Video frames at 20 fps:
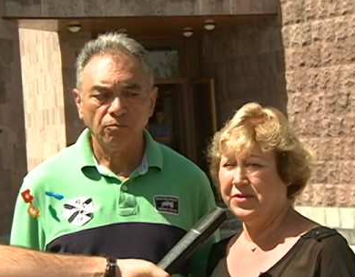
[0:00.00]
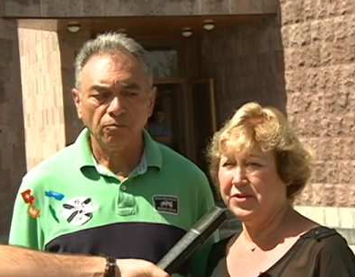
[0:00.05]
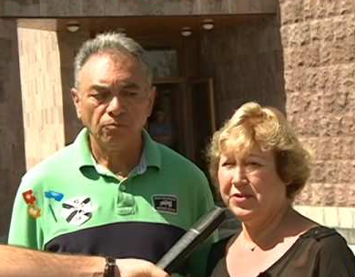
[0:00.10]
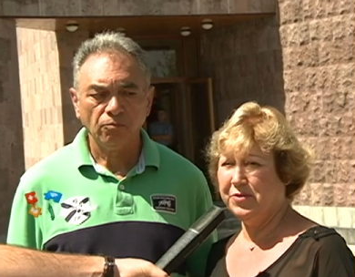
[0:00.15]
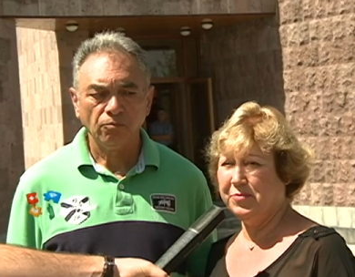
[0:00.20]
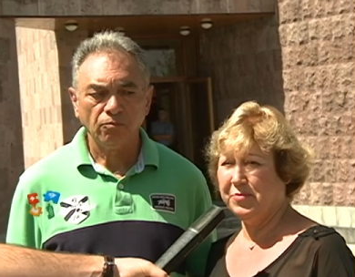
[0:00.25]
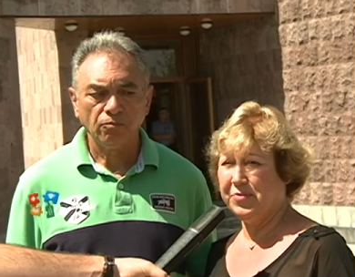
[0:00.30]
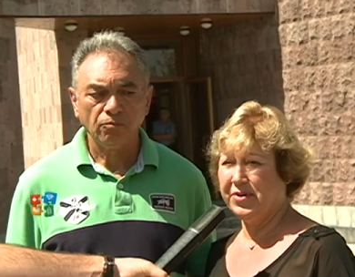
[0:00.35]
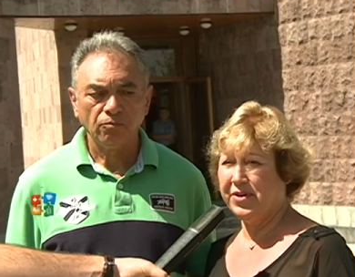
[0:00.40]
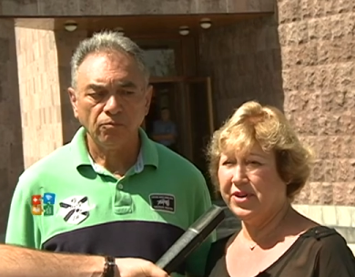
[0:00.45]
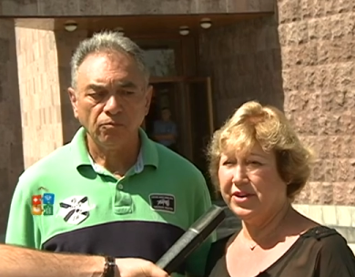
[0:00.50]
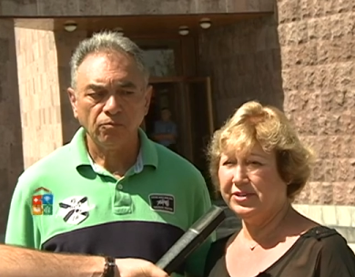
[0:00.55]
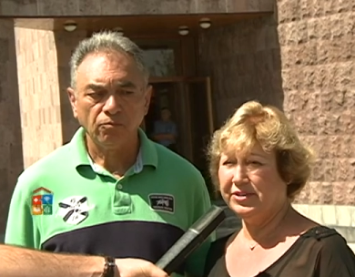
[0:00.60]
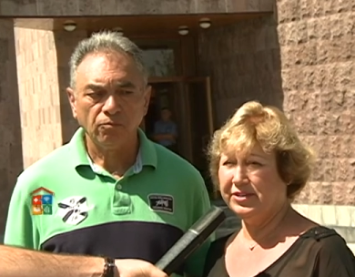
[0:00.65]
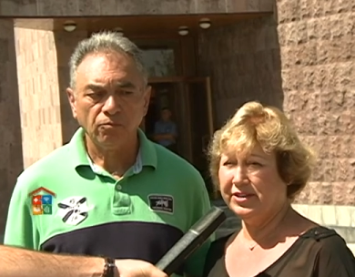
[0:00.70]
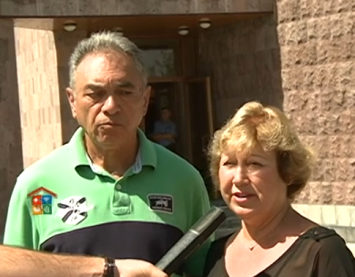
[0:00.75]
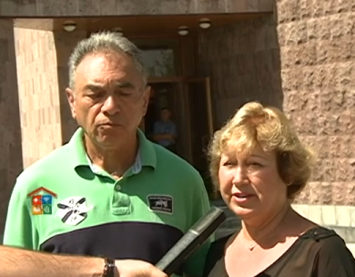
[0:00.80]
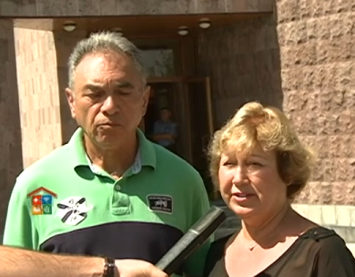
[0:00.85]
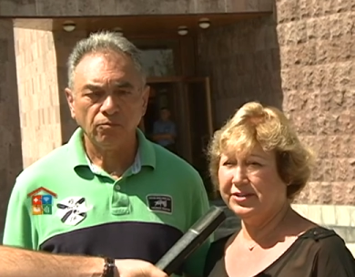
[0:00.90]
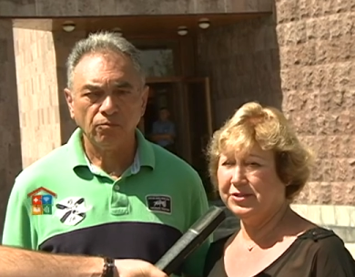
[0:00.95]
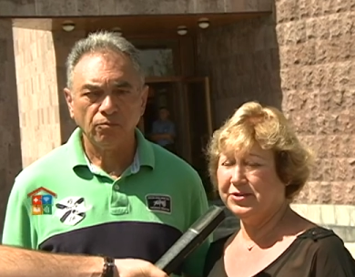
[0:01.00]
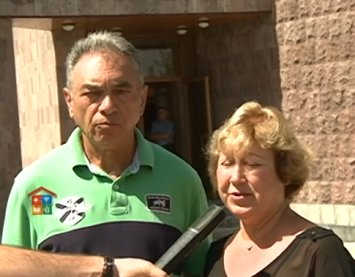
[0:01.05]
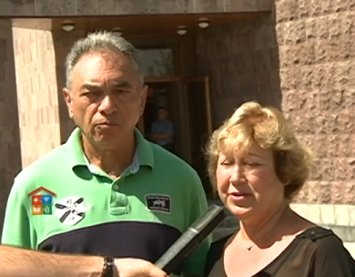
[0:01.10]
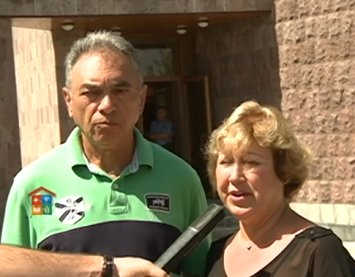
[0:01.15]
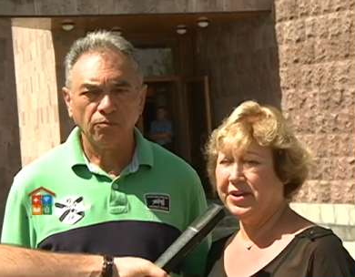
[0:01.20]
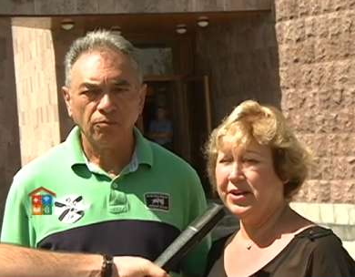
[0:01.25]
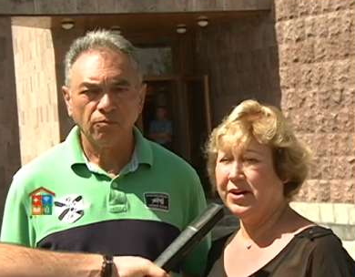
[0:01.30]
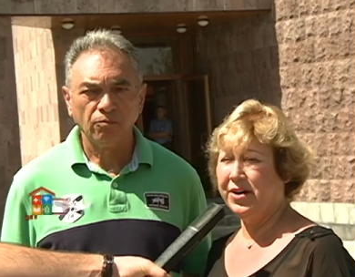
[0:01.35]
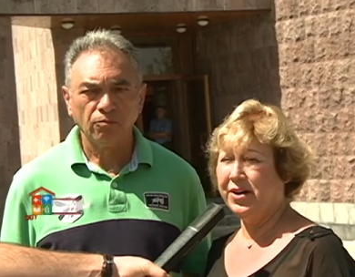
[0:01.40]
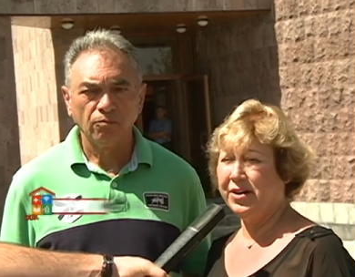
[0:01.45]
Speaker 1: new projects
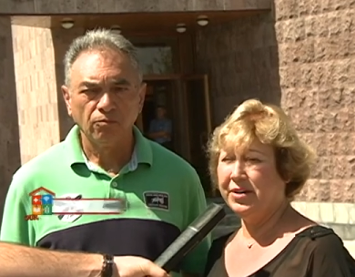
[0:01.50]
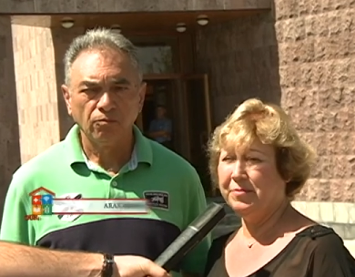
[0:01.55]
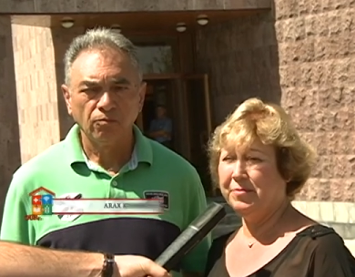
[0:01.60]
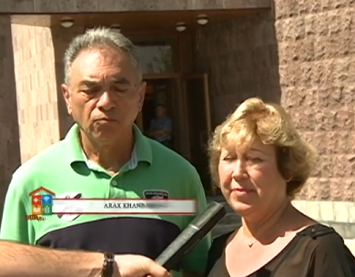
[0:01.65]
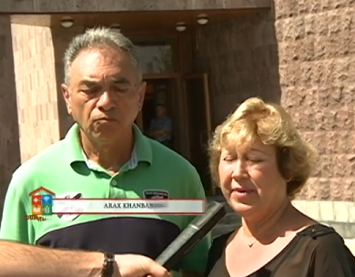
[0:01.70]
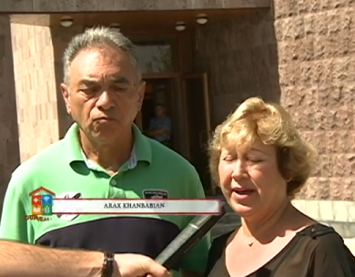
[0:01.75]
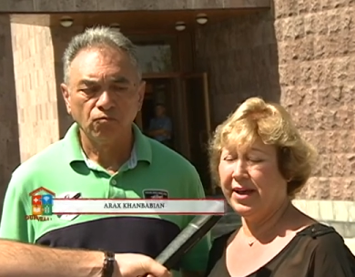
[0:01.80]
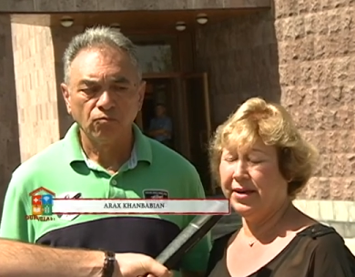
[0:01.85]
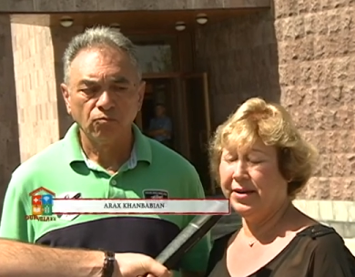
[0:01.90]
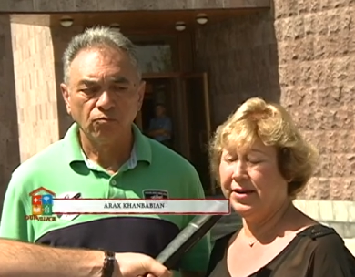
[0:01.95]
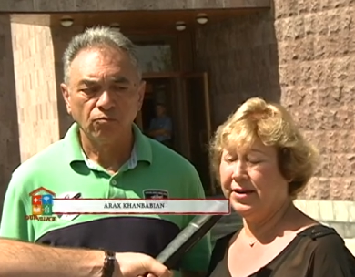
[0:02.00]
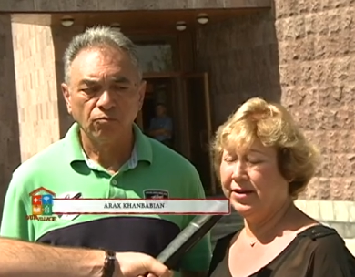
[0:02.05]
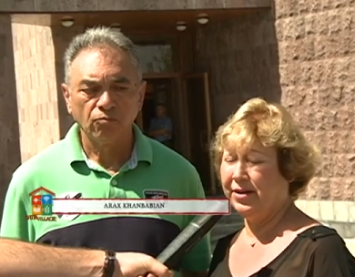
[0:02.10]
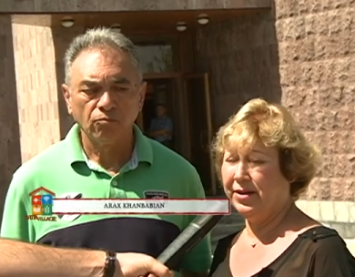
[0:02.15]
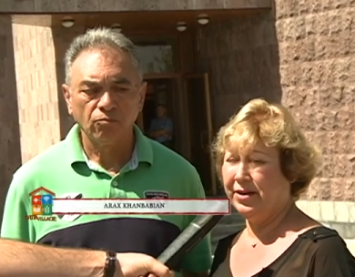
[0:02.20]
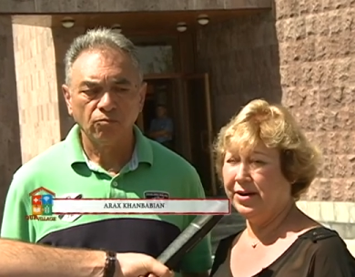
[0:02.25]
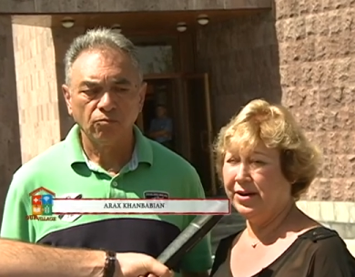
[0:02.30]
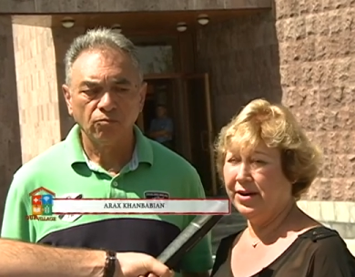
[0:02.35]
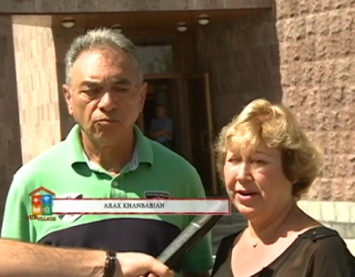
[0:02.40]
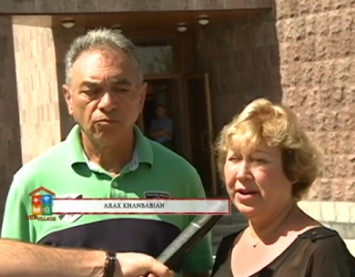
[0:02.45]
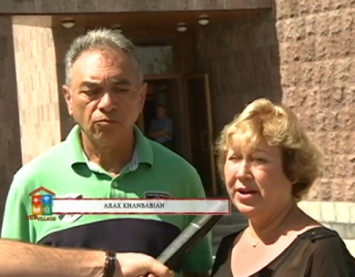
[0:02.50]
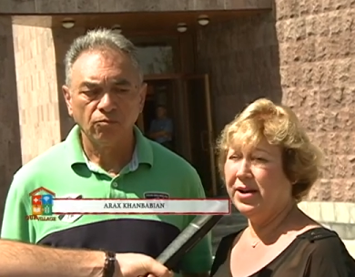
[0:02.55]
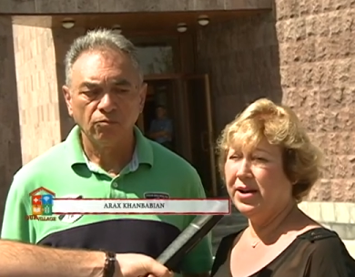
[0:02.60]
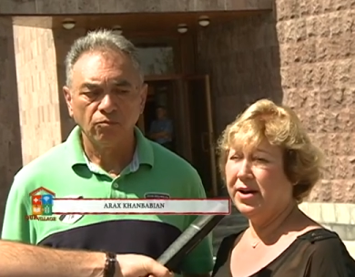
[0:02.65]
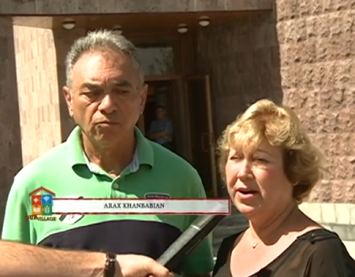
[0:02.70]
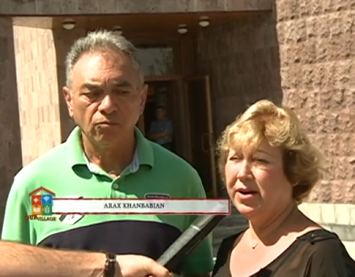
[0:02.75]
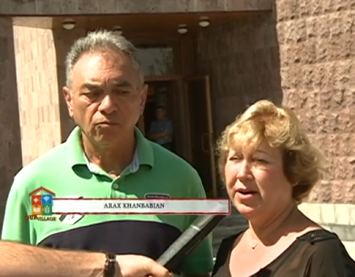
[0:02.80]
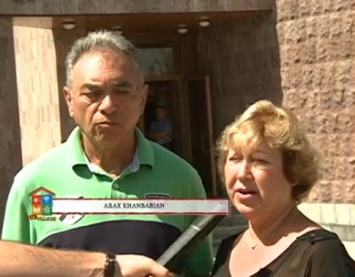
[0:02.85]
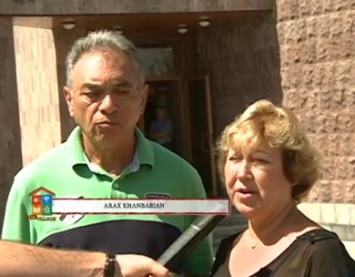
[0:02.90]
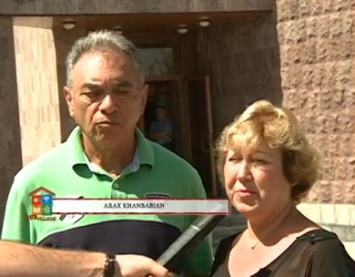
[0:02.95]
going on by uh,
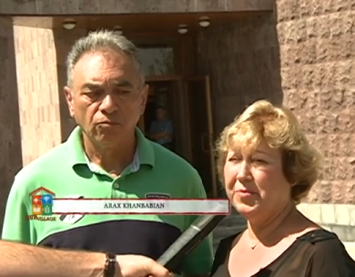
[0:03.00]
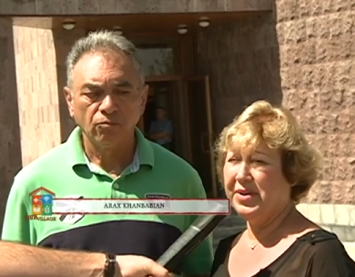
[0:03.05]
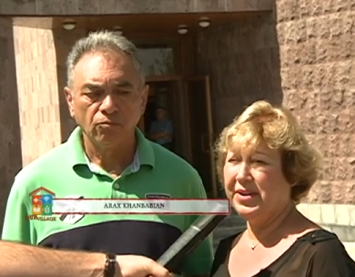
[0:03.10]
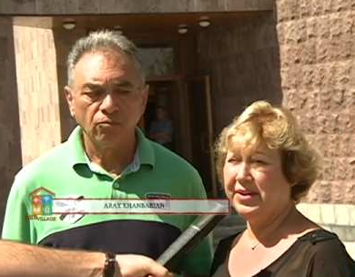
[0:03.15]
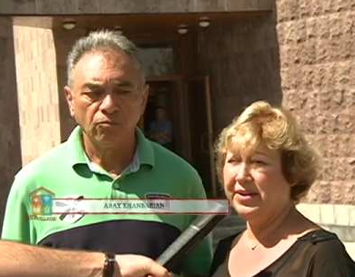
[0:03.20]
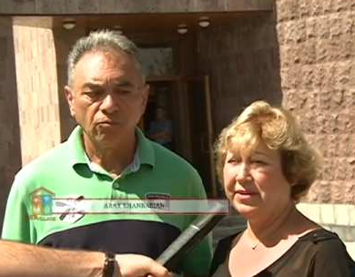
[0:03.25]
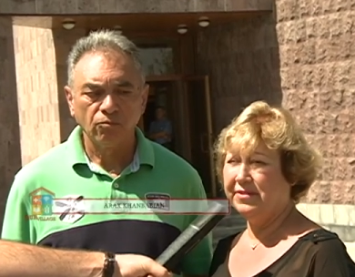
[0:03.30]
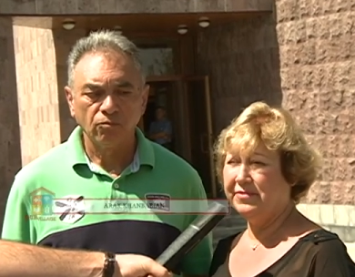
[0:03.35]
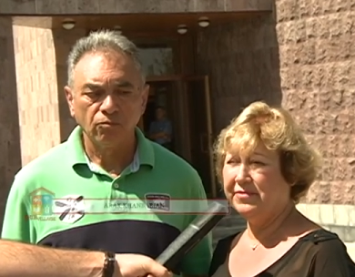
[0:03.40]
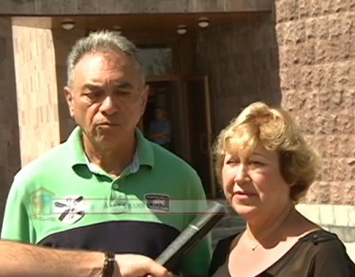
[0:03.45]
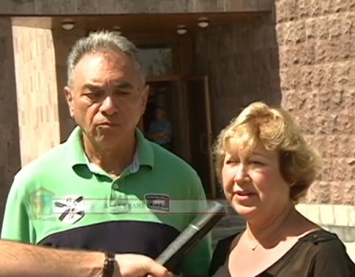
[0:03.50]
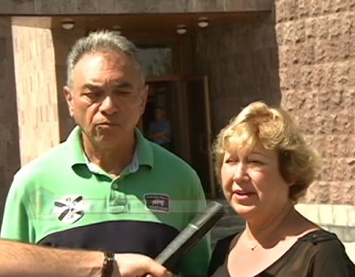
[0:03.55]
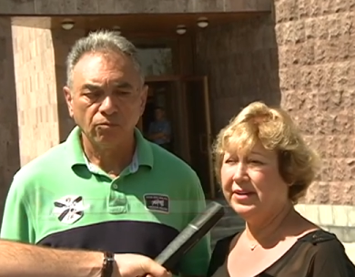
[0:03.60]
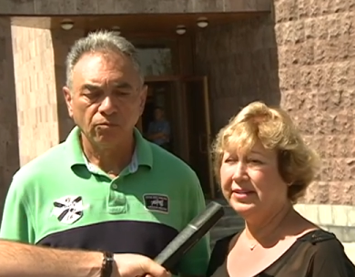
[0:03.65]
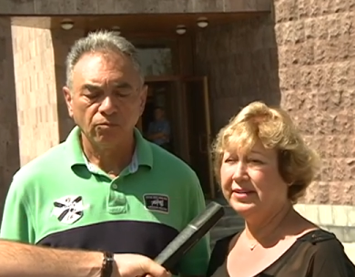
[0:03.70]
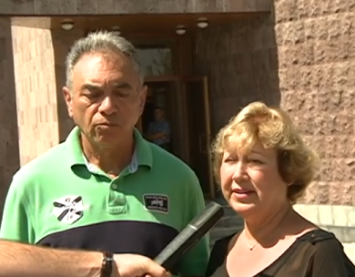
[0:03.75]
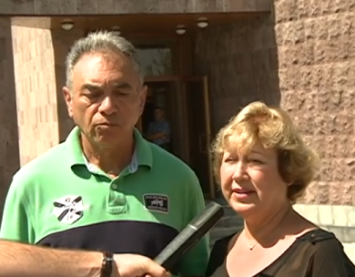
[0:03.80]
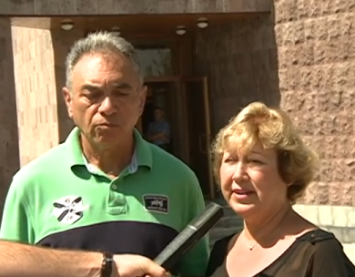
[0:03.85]
Armenia Fund